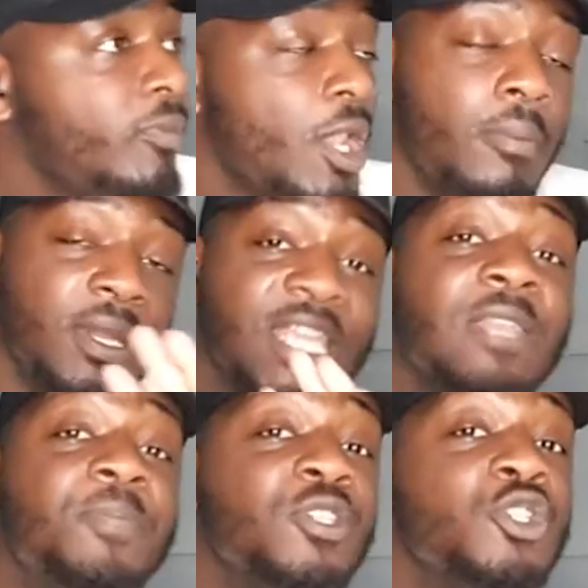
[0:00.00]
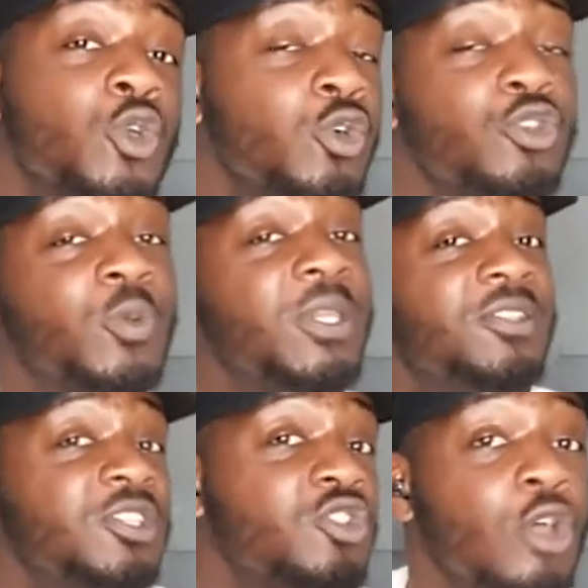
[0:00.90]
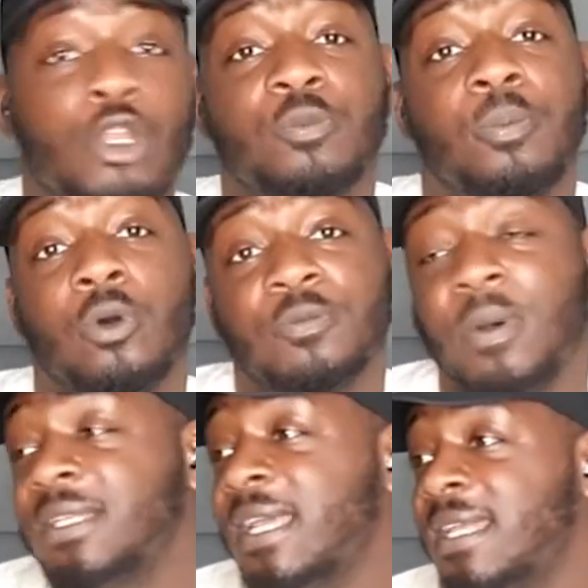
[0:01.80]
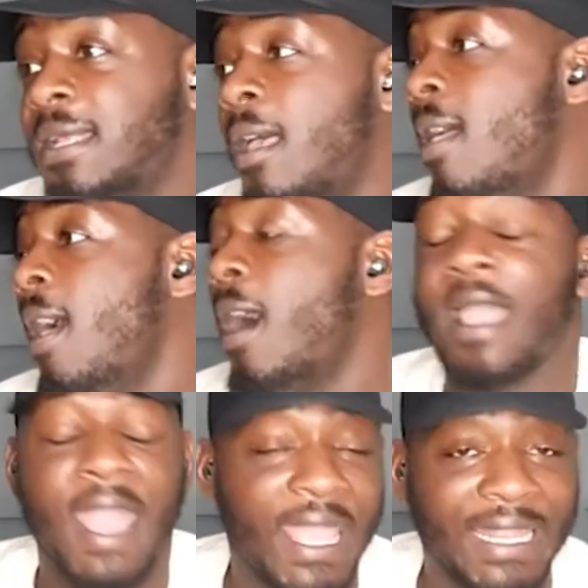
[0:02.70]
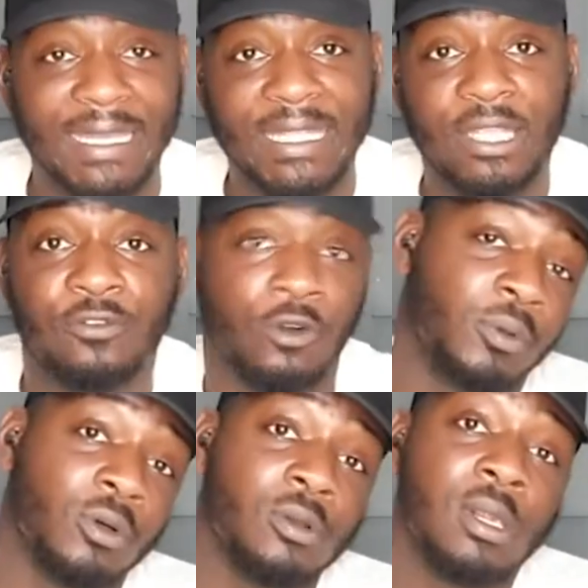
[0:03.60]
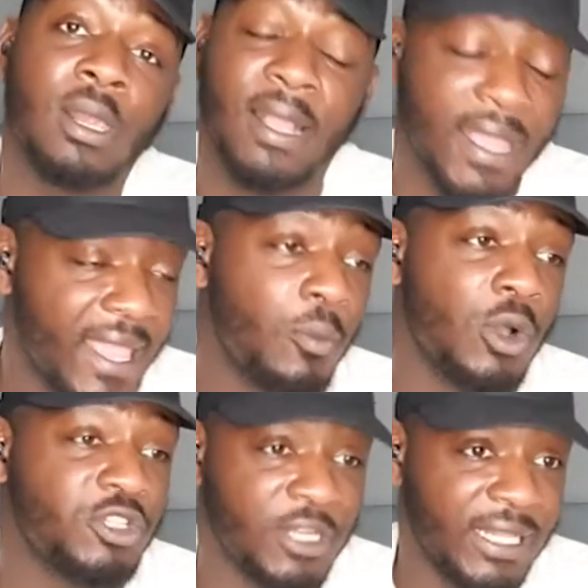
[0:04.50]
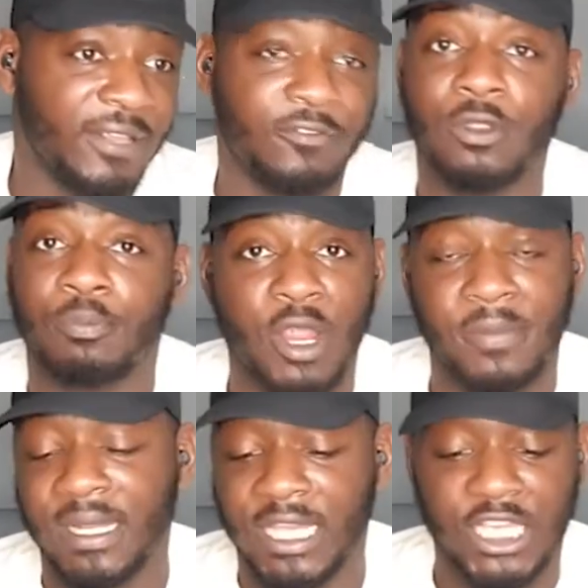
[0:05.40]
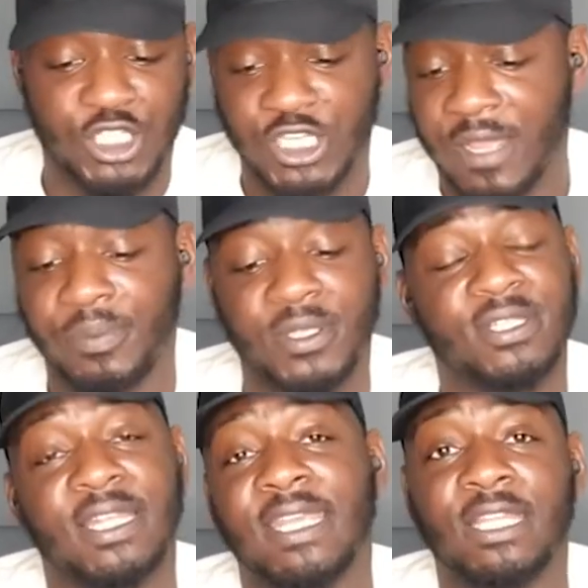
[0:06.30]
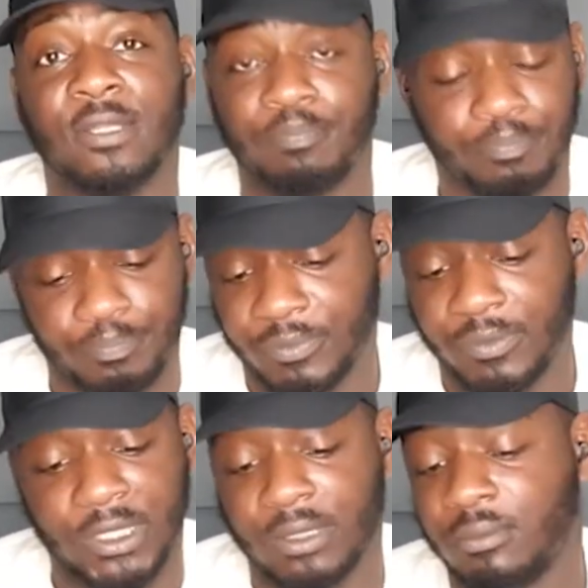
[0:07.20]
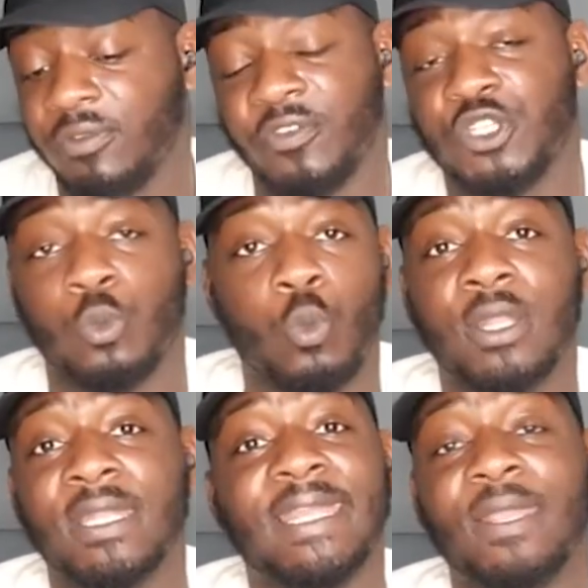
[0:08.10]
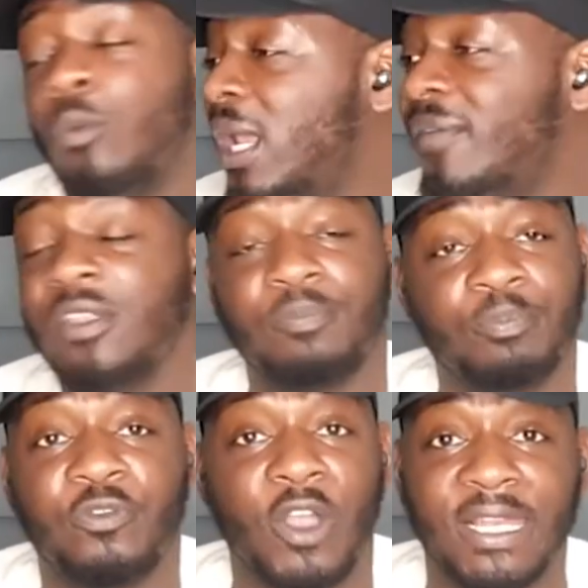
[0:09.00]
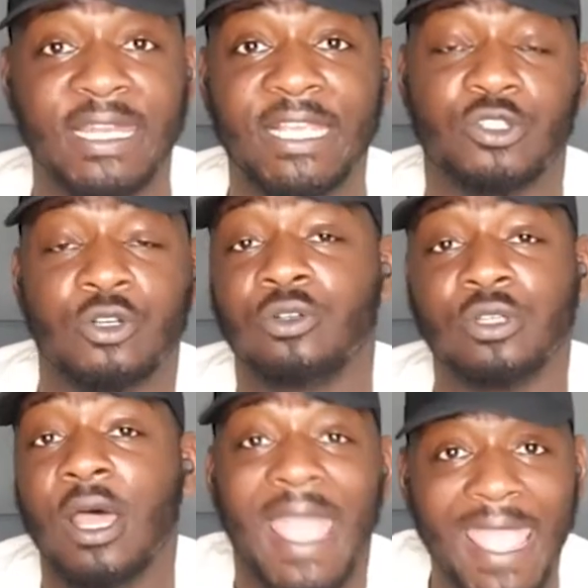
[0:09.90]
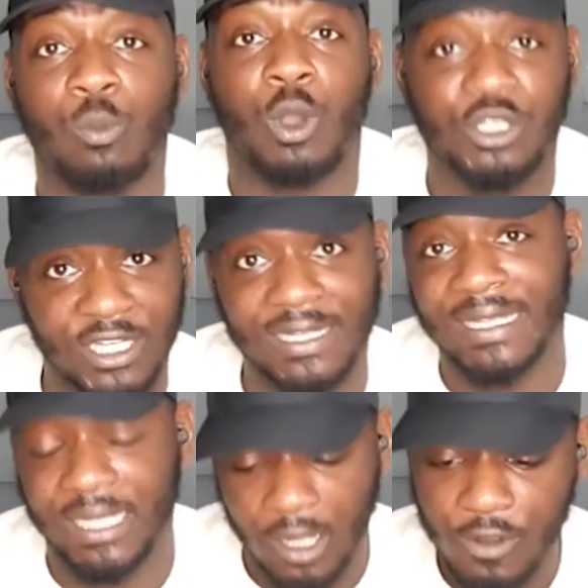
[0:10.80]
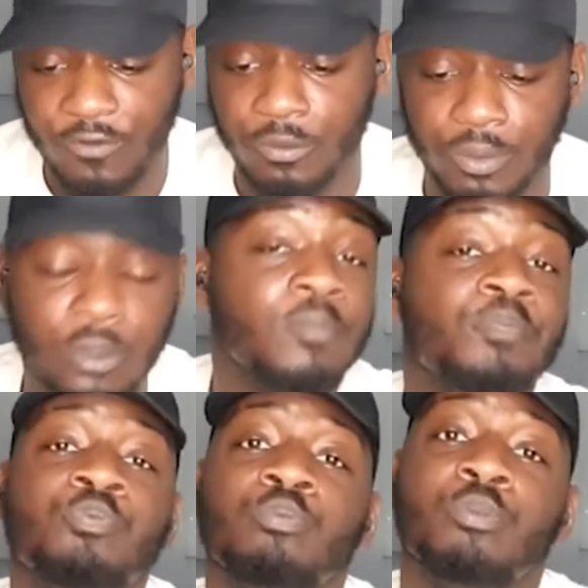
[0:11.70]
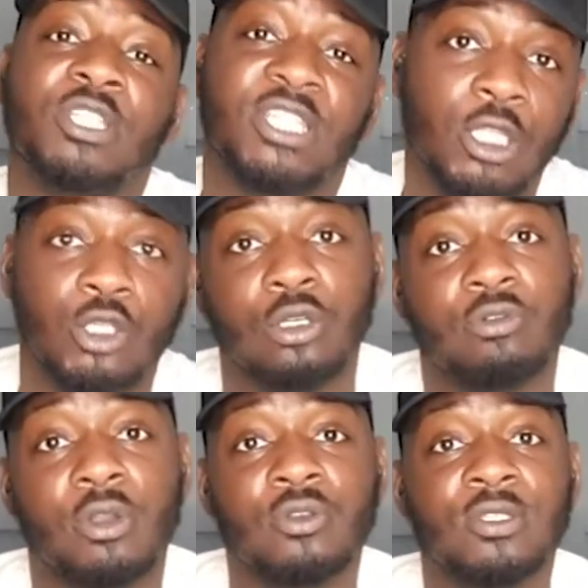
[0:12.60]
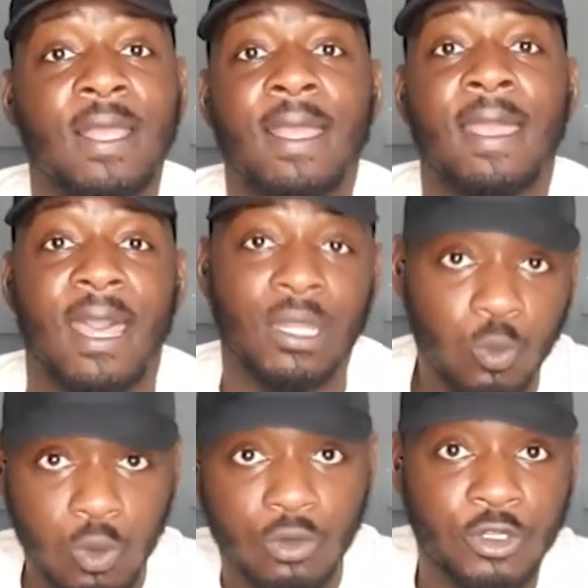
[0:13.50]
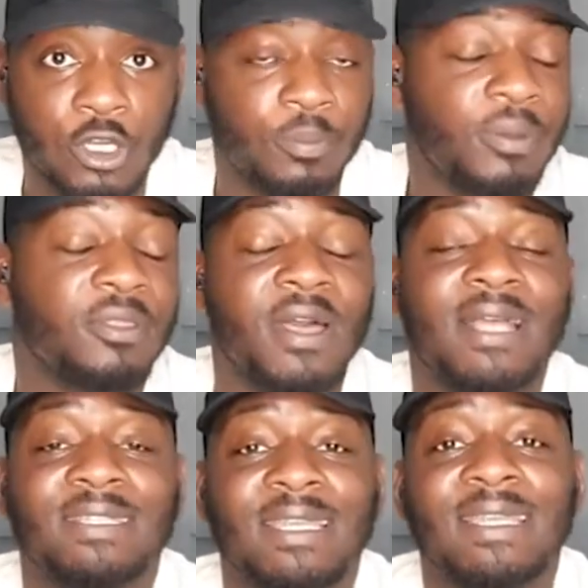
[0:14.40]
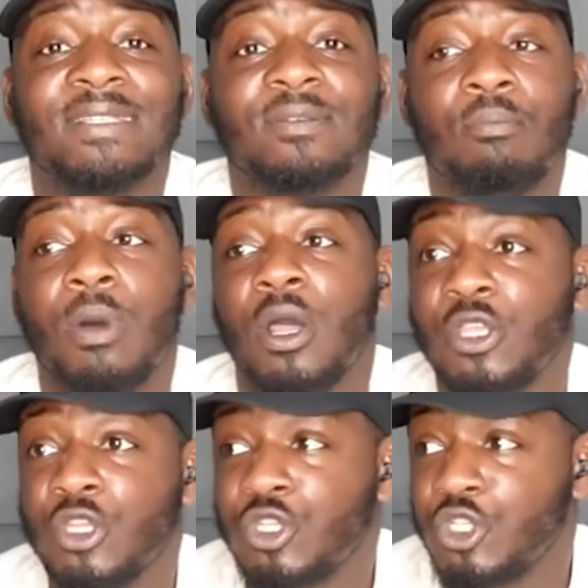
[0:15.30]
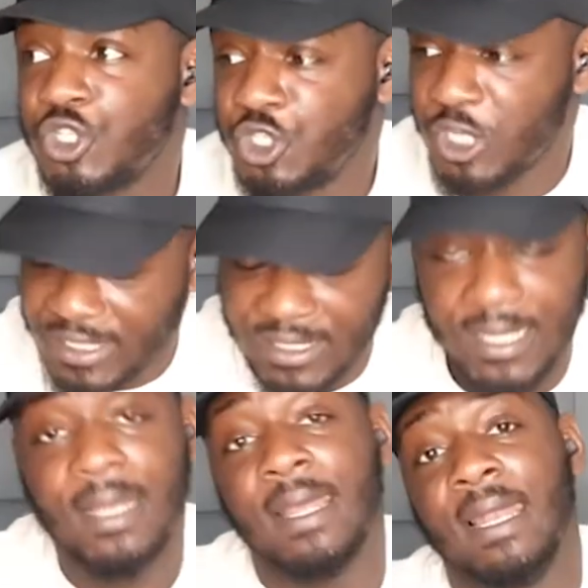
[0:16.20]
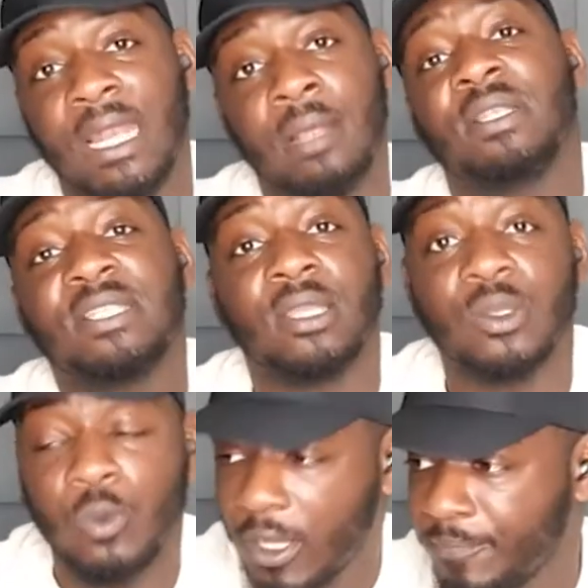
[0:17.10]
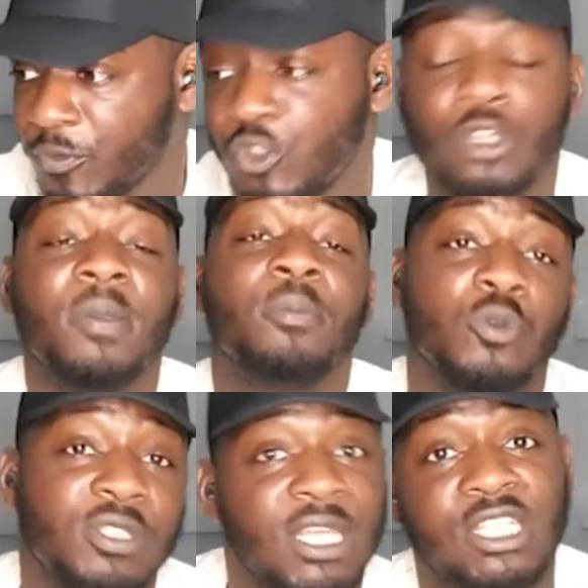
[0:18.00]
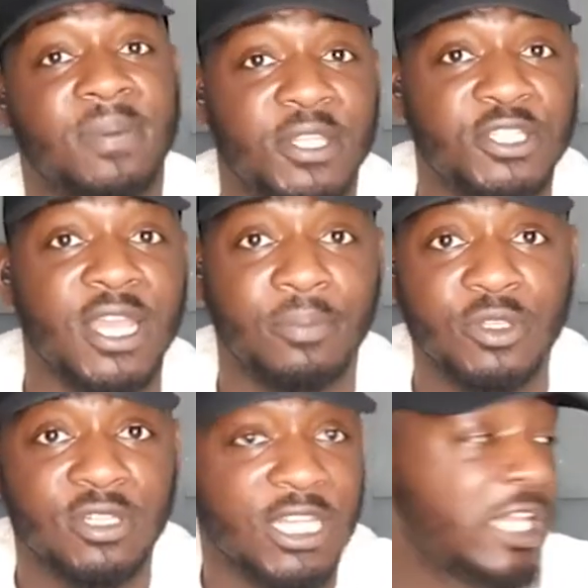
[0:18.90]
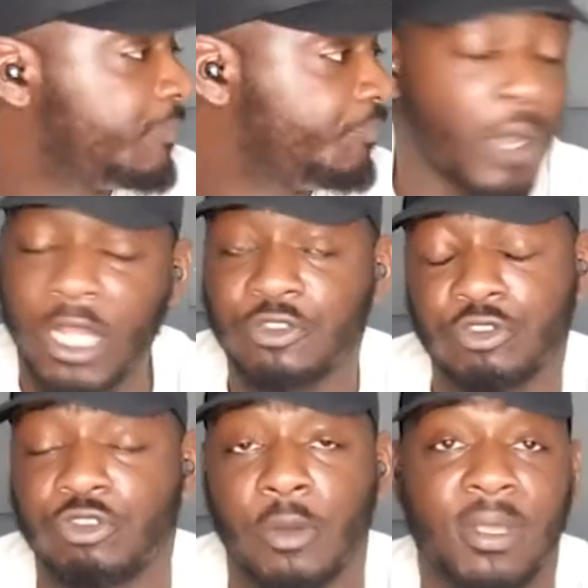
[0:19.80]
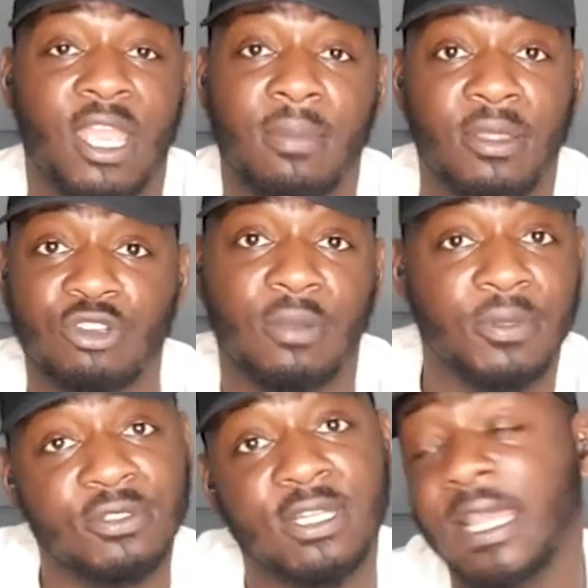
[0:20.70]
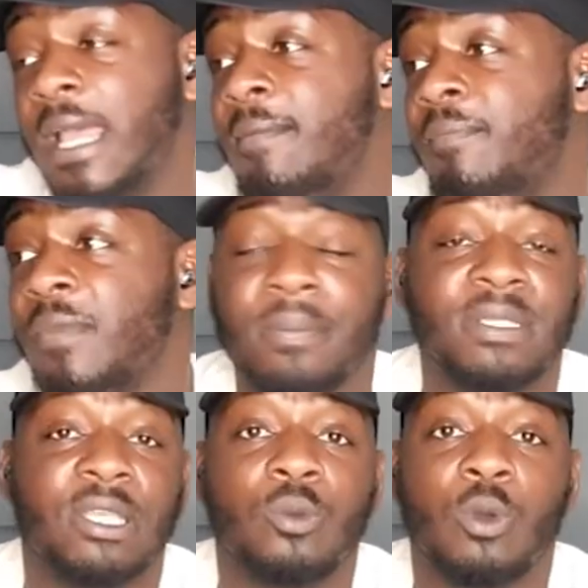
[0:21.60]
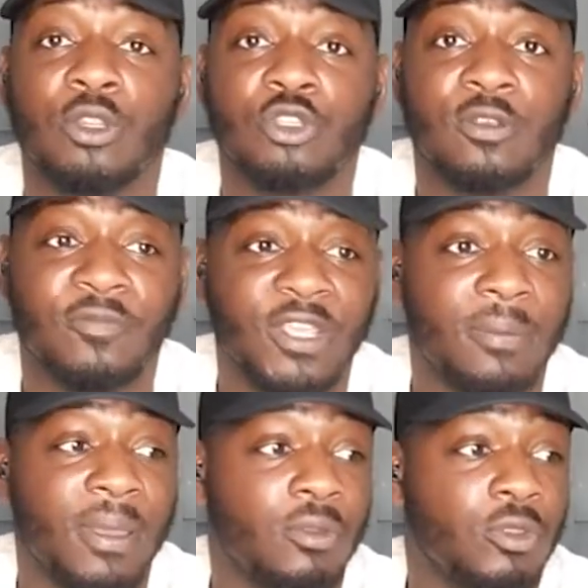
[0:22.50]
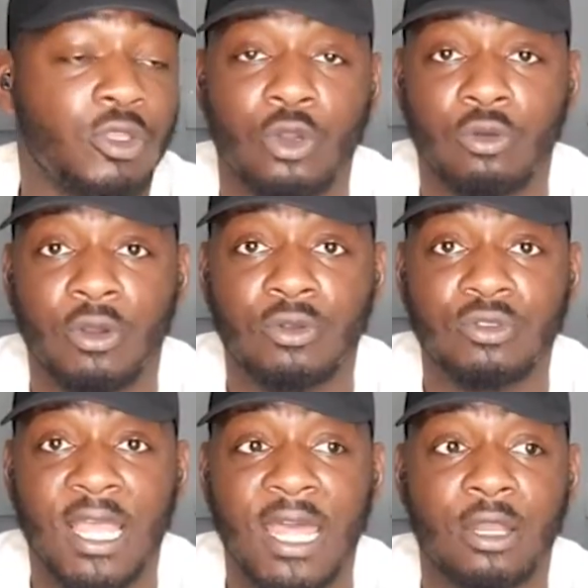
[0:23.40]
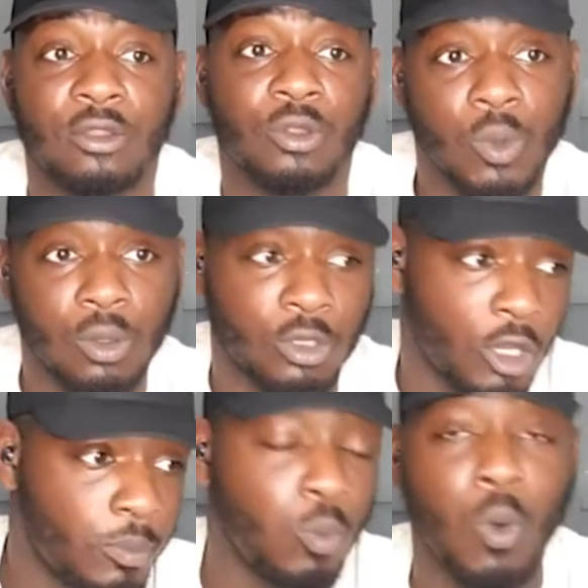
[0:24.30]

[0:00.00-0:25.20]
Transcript: I'm going to keep it short and sweet because this is not a sports podcast. I hate league football. I hate watching league football, the Premier League, the Champions League, the Division 1 league, whatever the fucking leagues are called. I hate watching league football. But you see the Euros and the World Cup, that is my shit. Let me tell you why. And some people will say this about the Champions League. I just don't care about the Champions League. Let me tell you why there's something about the Euros and the World Cup.